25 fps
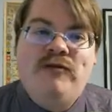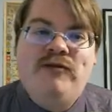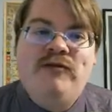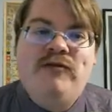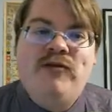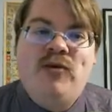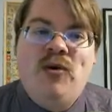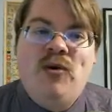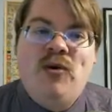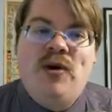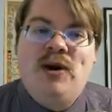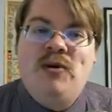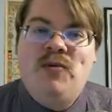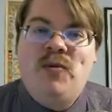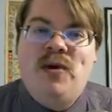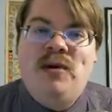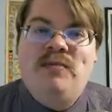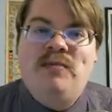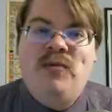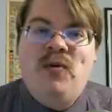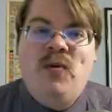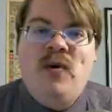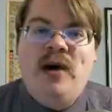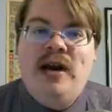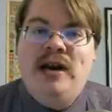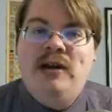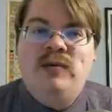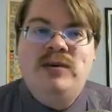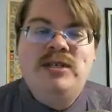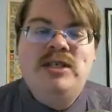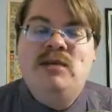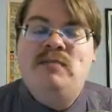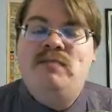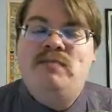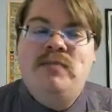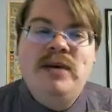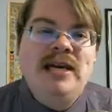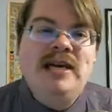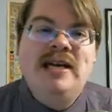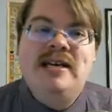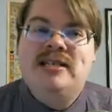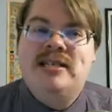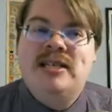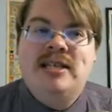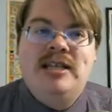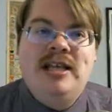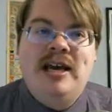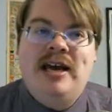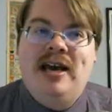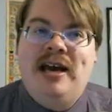4 at one point. It was the
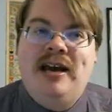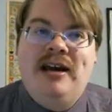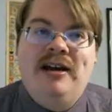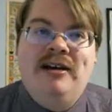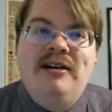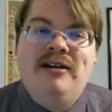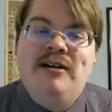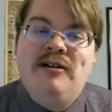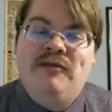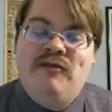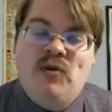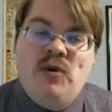biggest thing